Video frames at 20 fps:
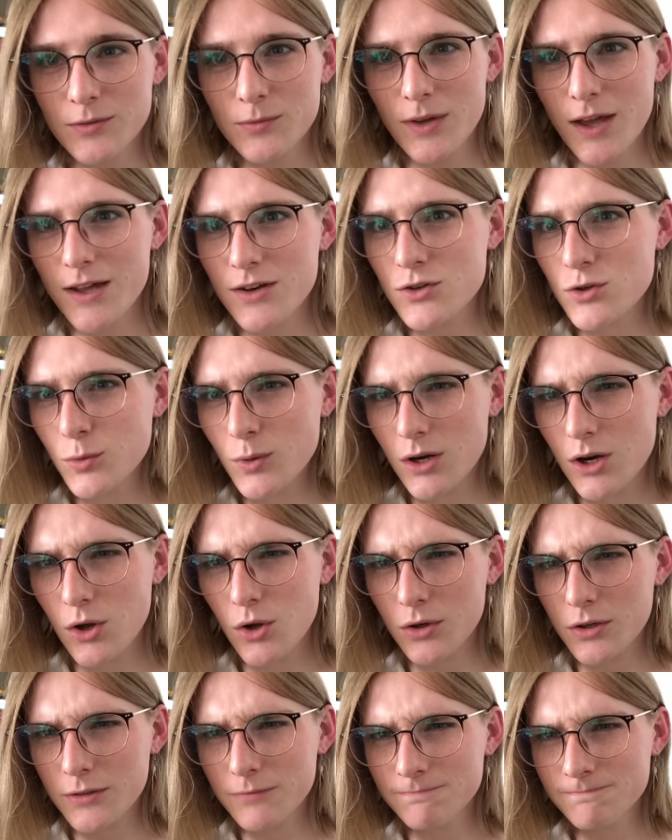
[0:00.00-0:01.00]
at 2 o'clock.
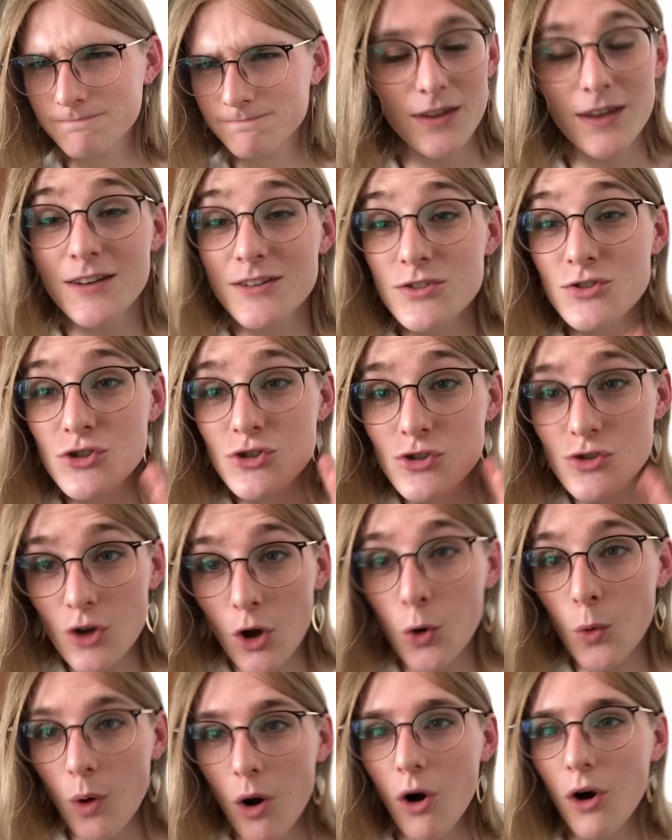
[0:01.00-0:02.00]
It is
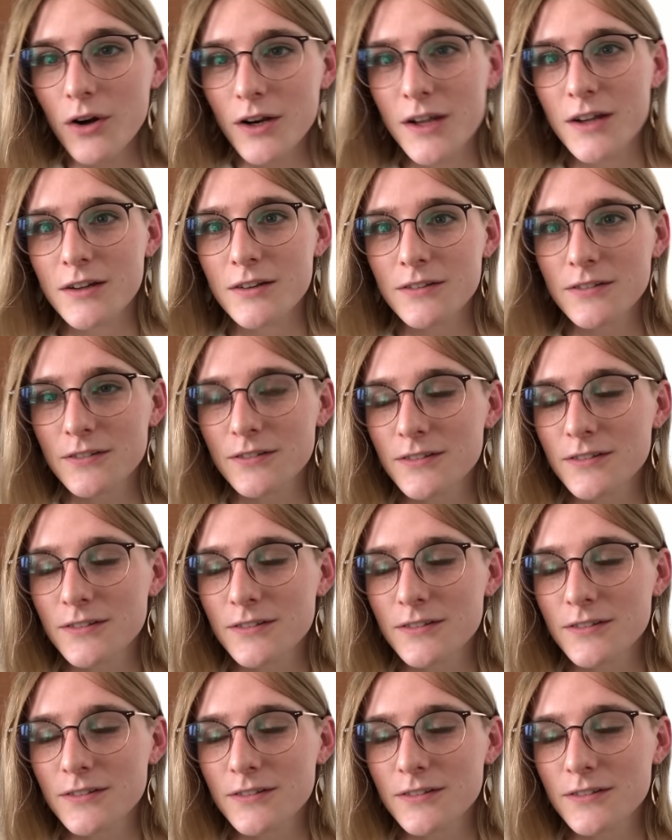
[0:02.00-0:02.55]
so hot here.